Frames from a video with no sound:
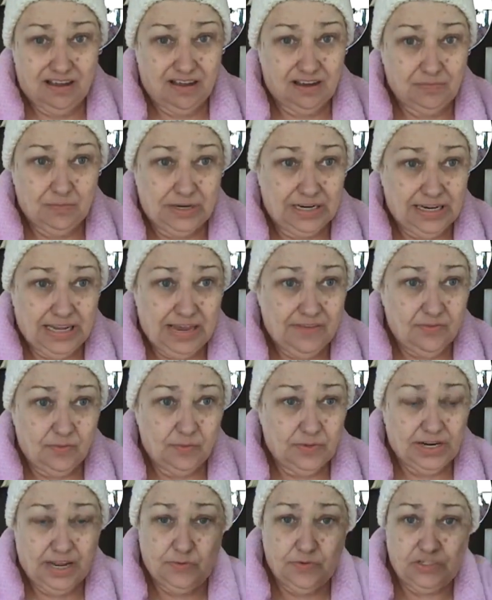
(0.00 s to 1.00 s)

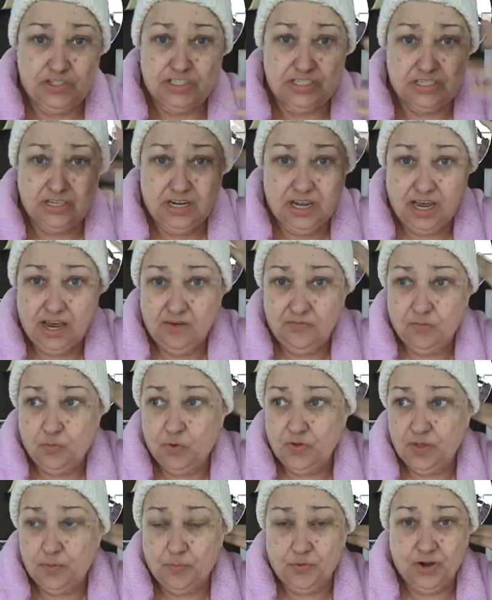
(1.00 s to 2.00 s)
unbelievable. It was just
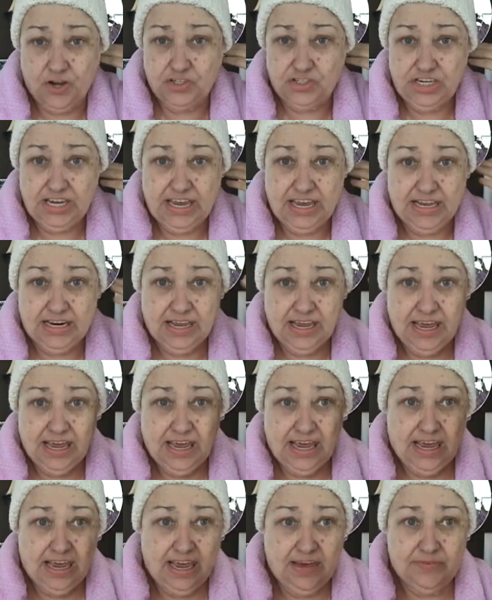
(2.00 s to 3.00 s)
everywhere the brush hit,
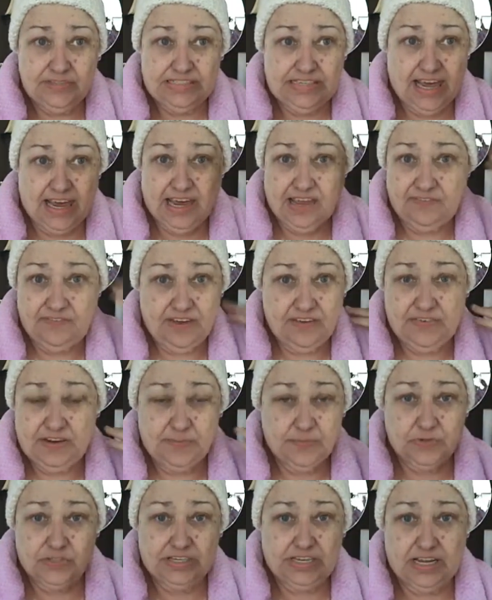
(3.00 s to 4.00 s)
it was taking
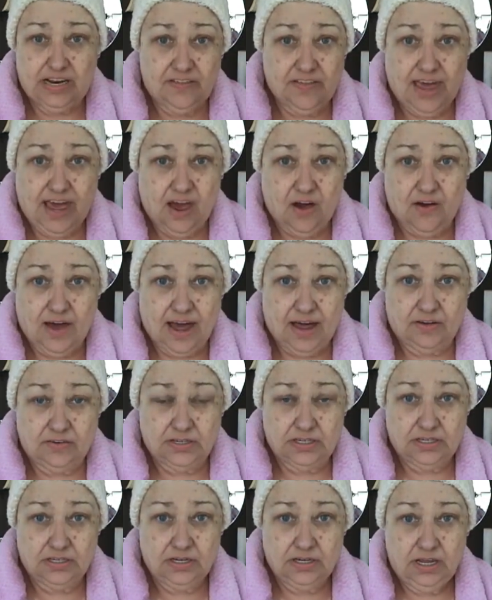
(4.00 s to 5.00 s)
50% of the hair
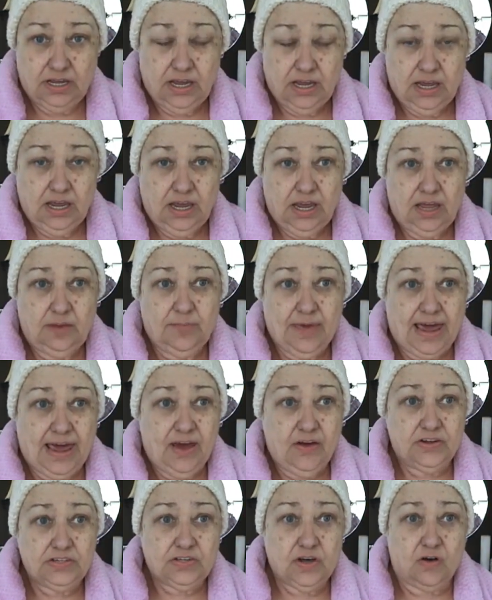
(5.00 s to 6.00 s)
out. And my
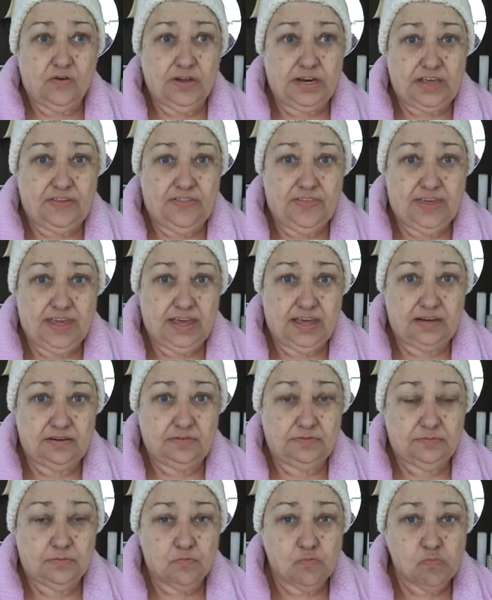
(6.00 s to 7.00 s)
hair is already
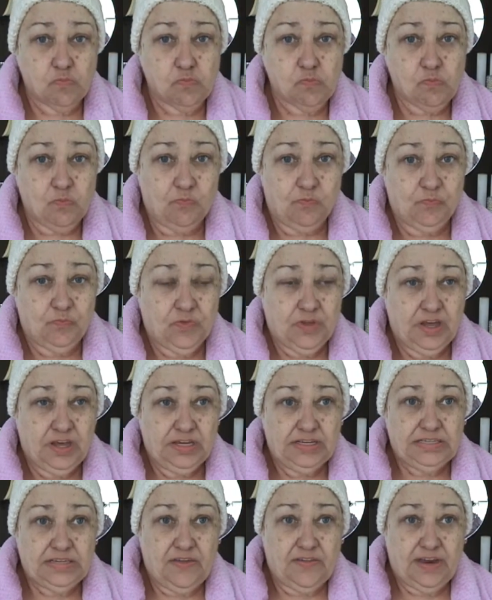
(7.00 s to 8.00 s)
thin.
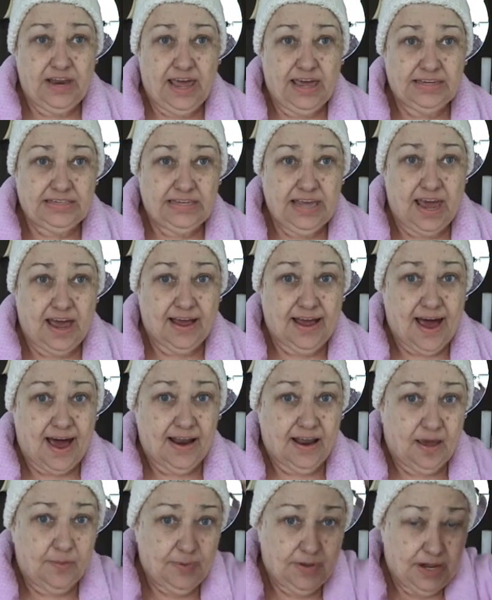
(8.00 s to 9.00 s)
So the next day I
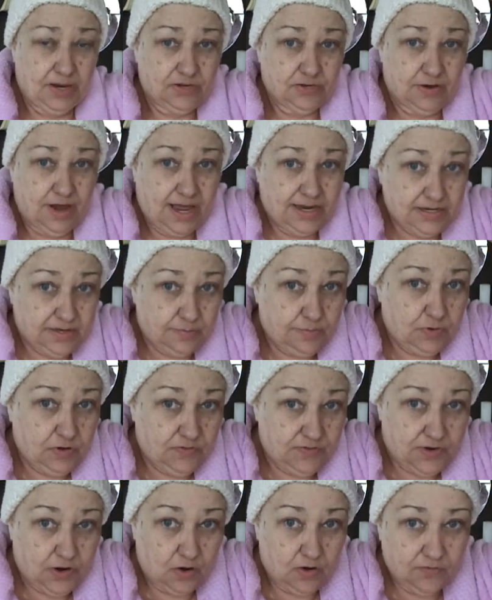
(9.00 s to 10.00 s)
got up and I tried to
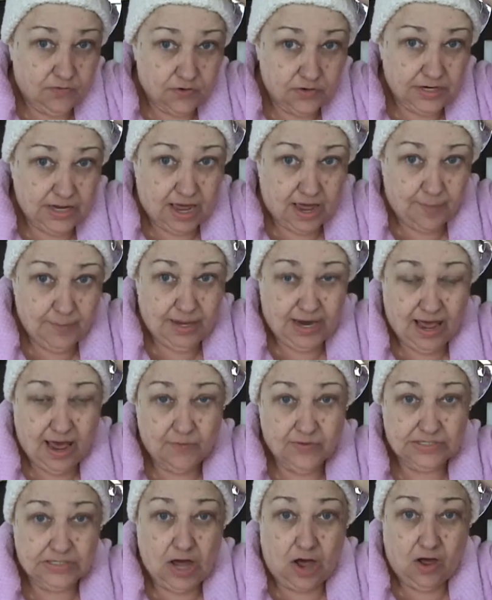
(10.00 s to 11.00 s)
move it over to, I mean,
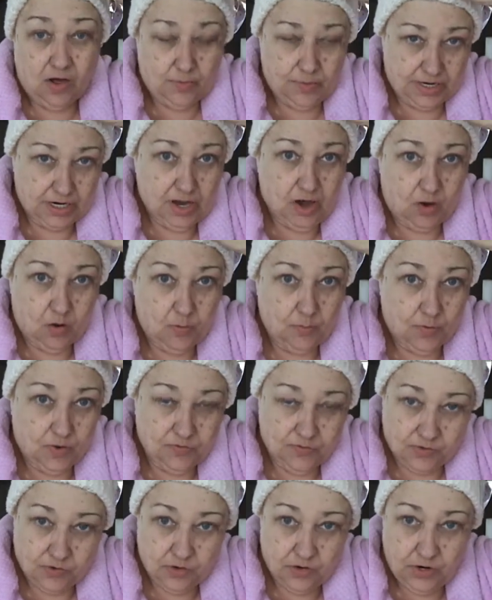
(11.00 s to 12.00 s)
I was all but a comb
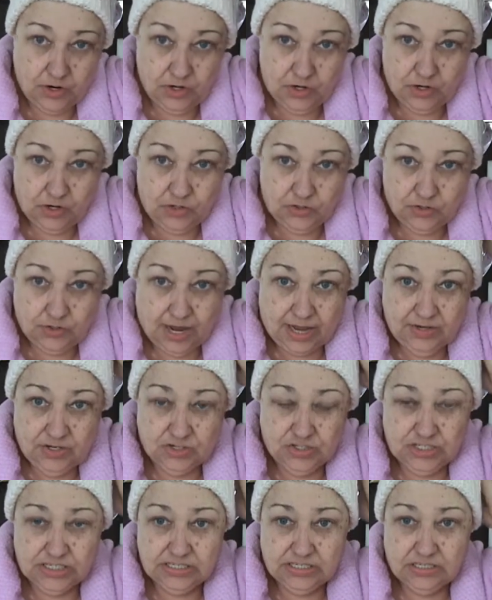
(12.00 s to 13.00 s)
over, trying
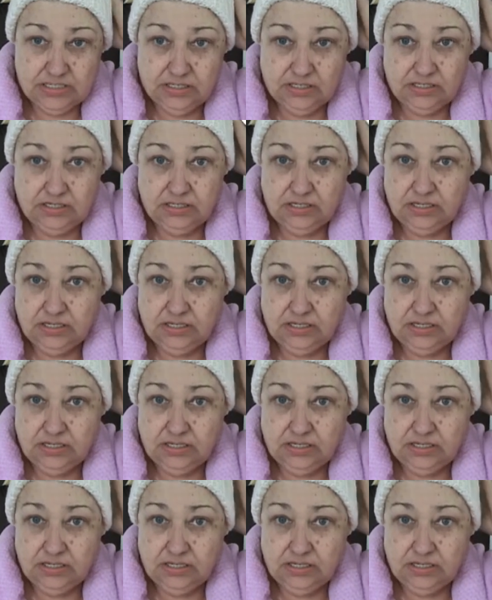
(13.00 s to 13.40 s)
to just